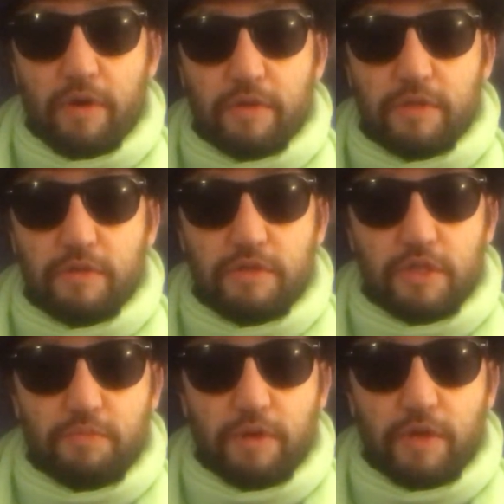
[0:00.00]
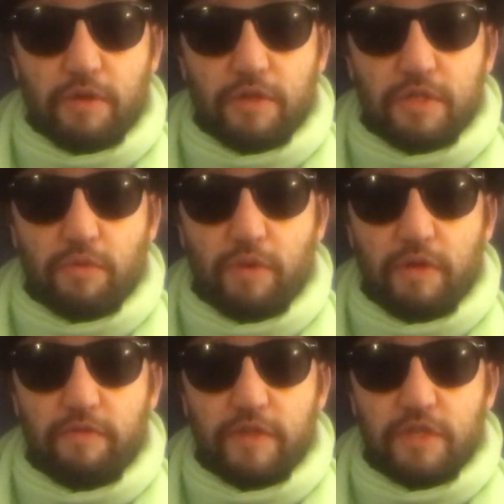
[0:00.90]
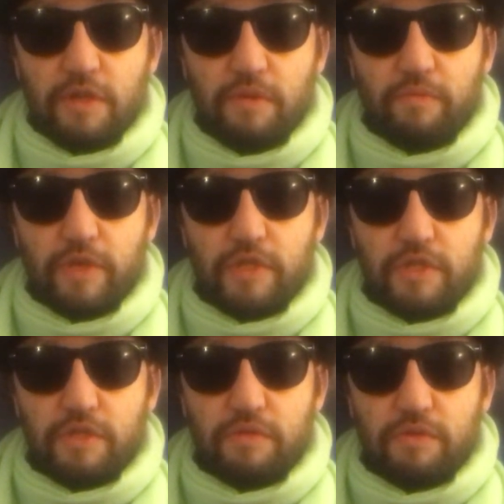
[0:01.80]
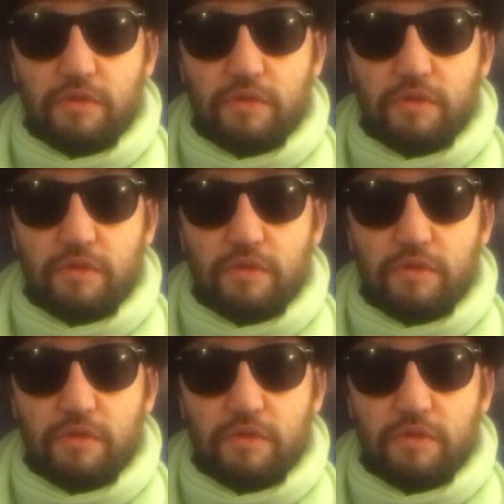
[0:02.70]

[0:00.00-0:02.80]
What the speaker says: I also used its precursor, WinVision, which